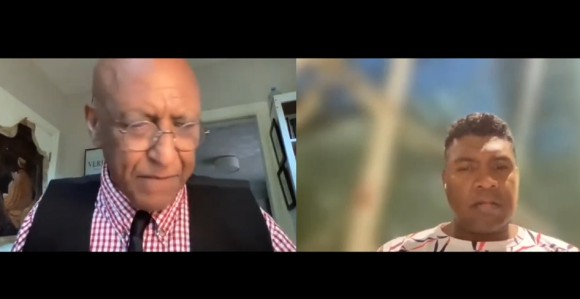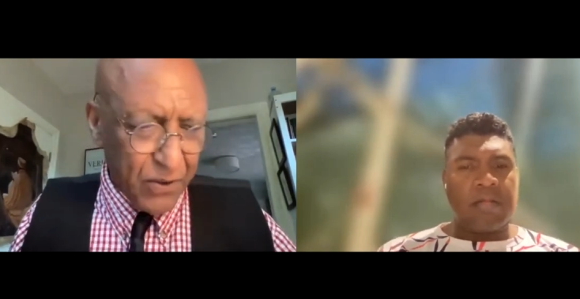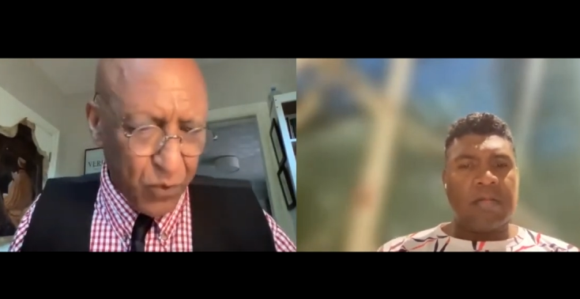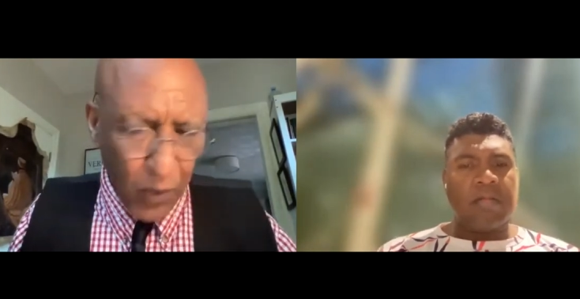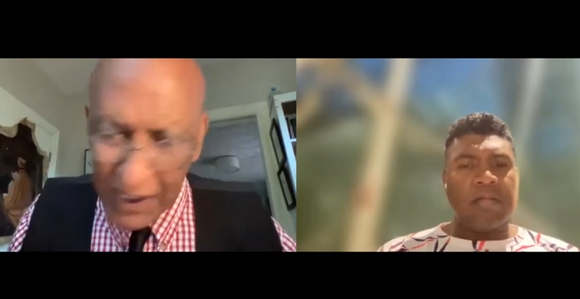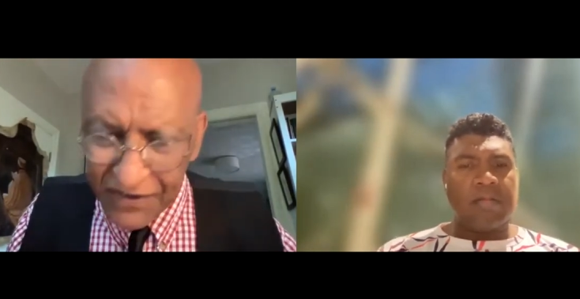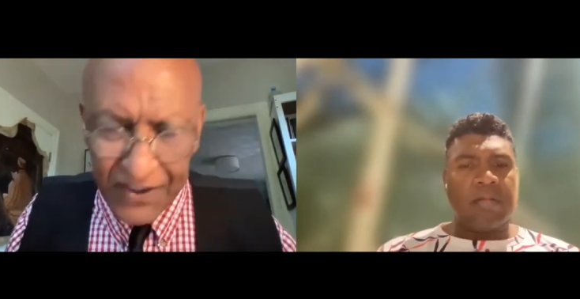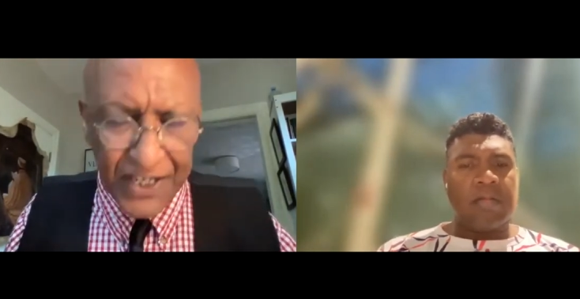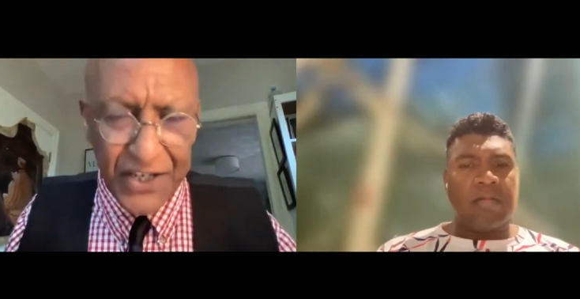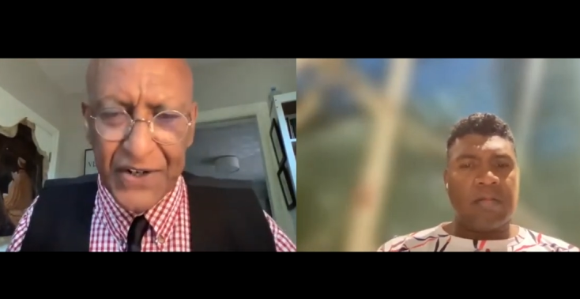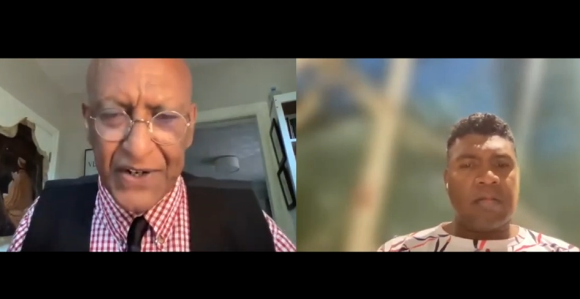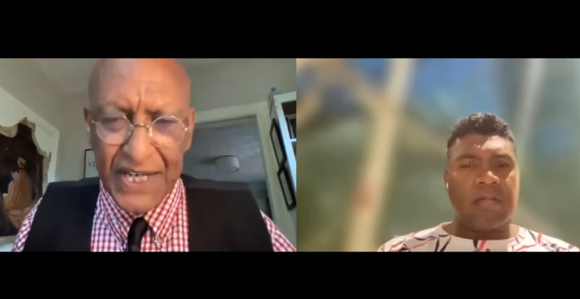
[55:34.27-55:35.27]
Speaker 1: once a
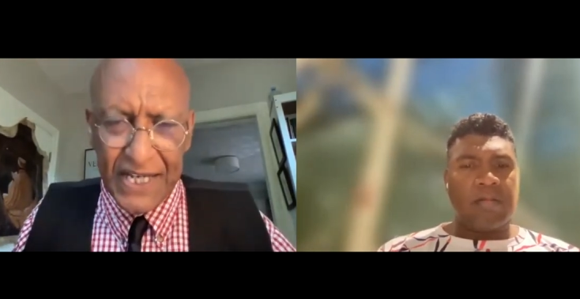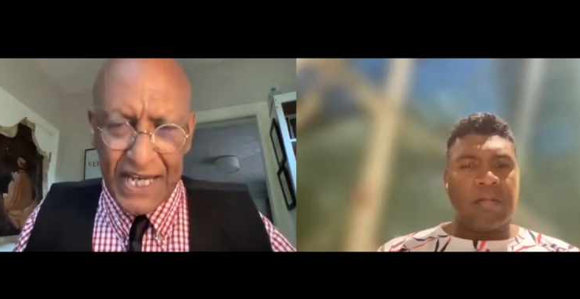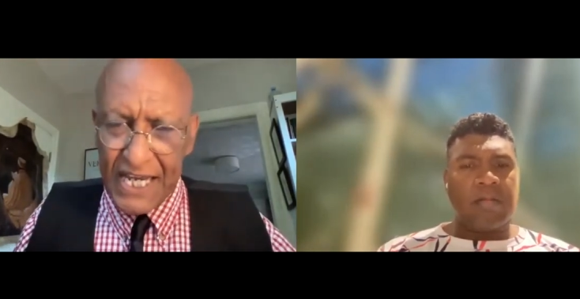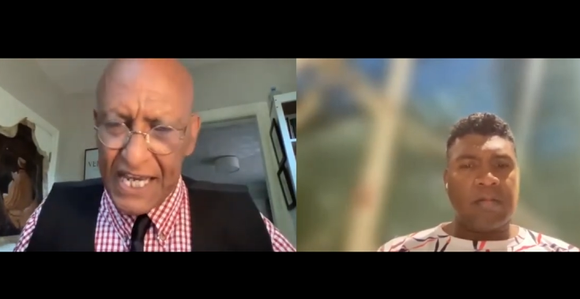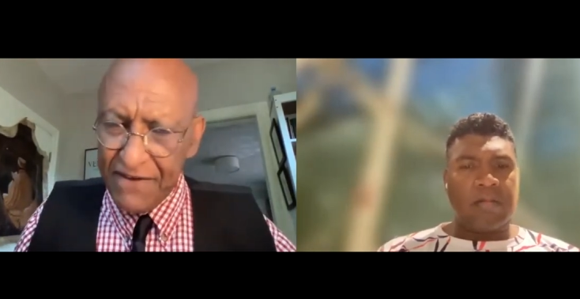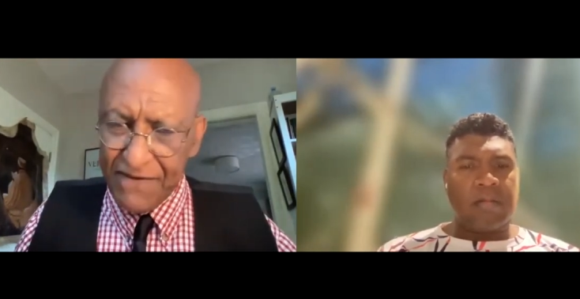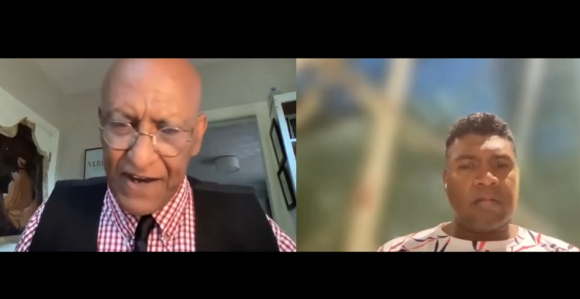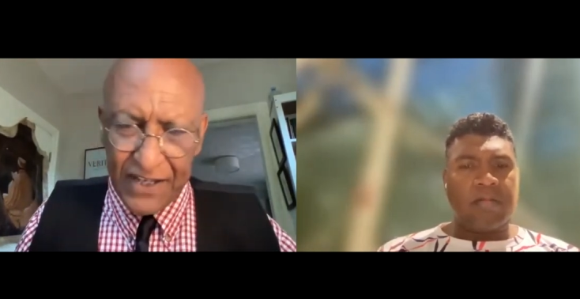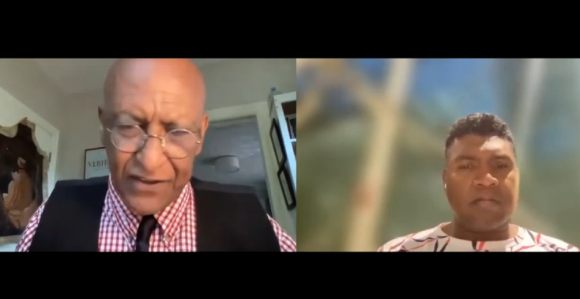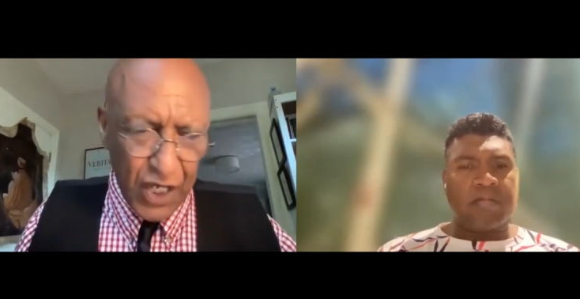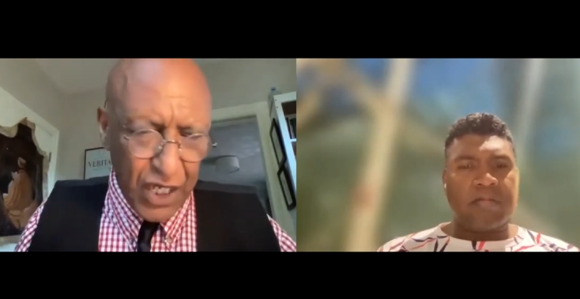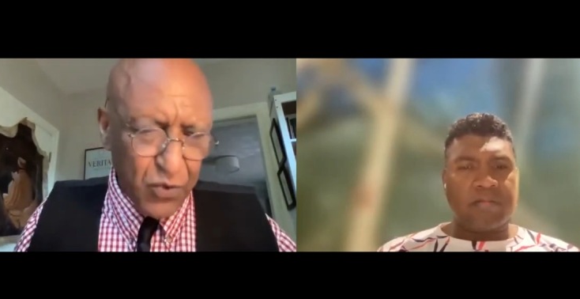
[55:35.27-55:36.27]
year and give us
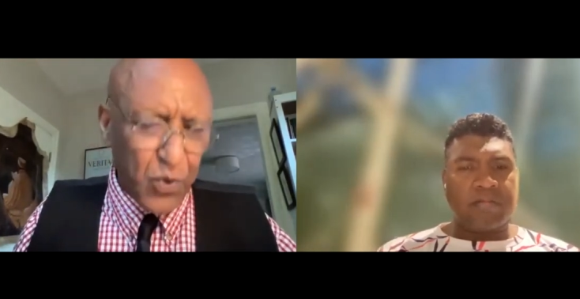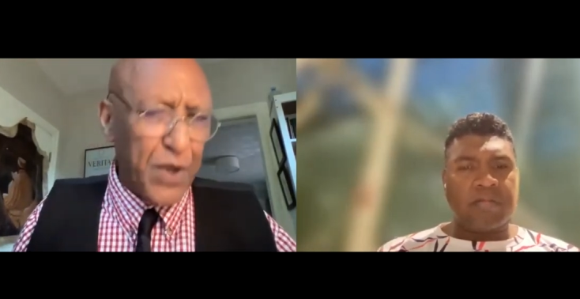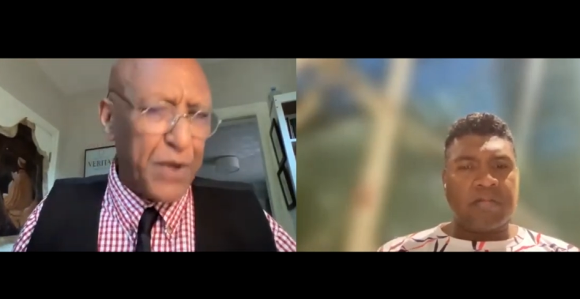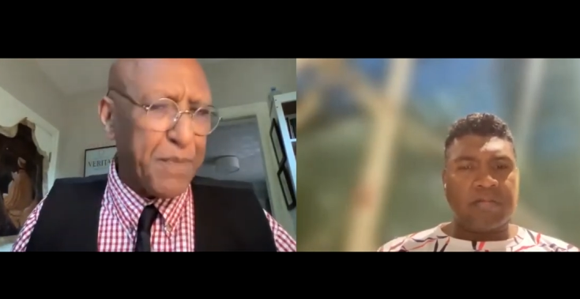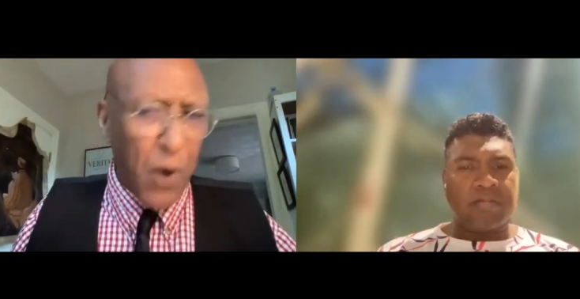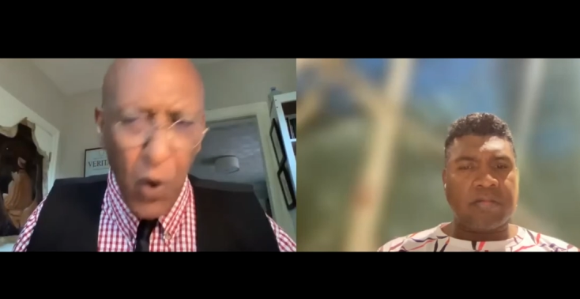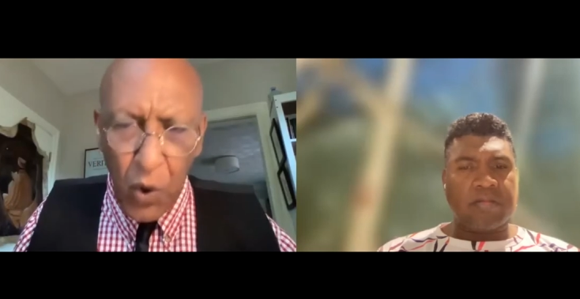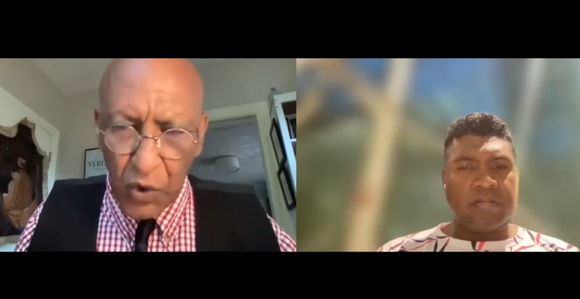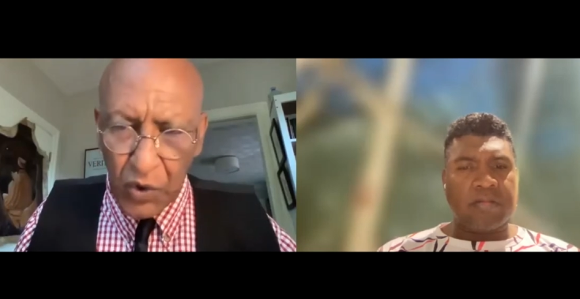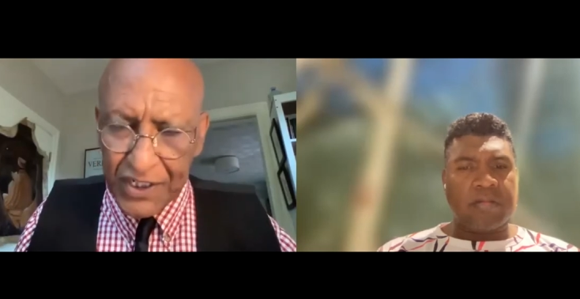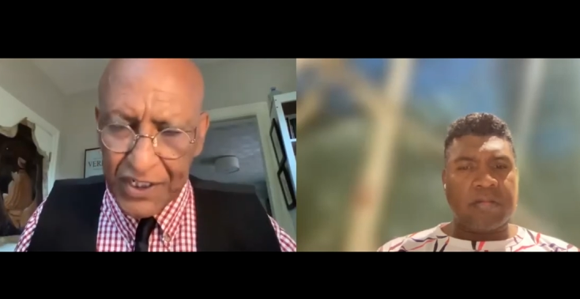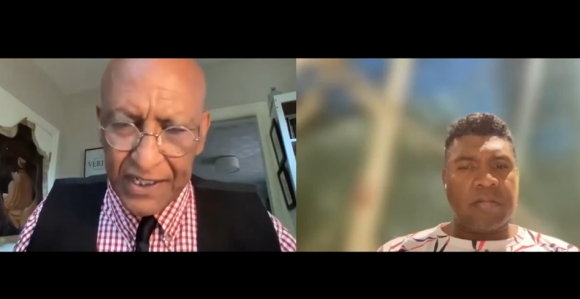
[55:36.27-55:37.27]
a
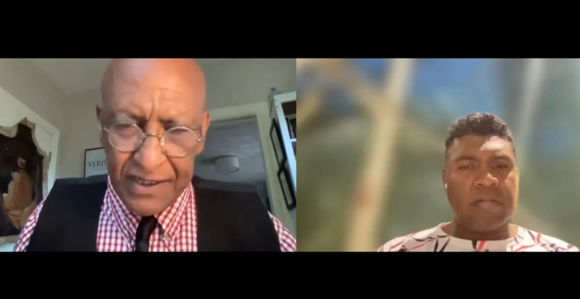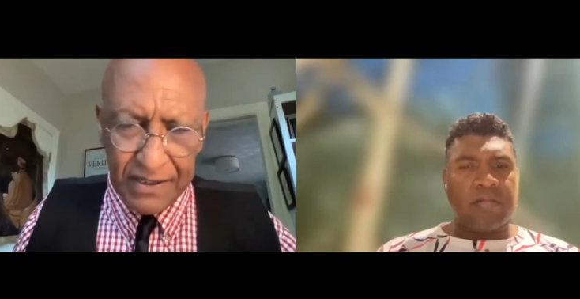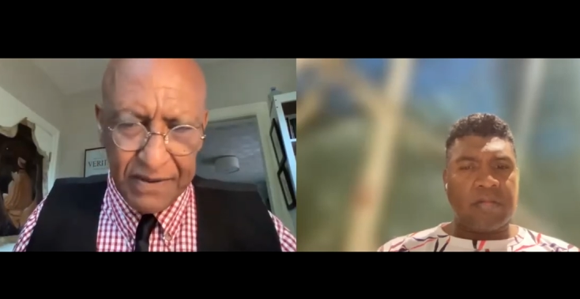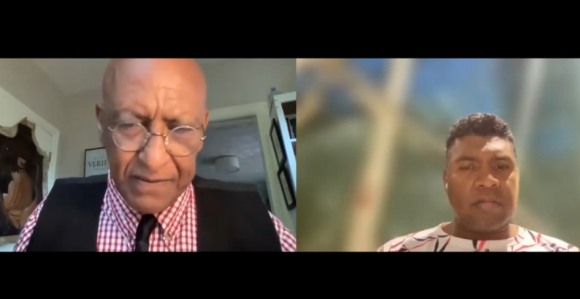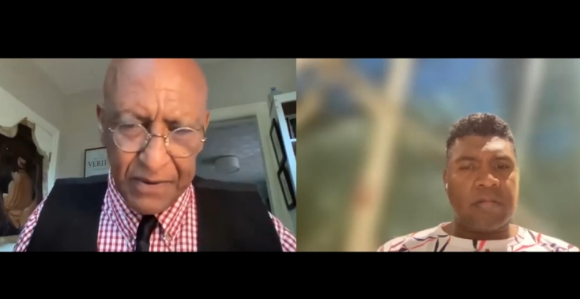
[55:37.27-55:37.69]
report uh,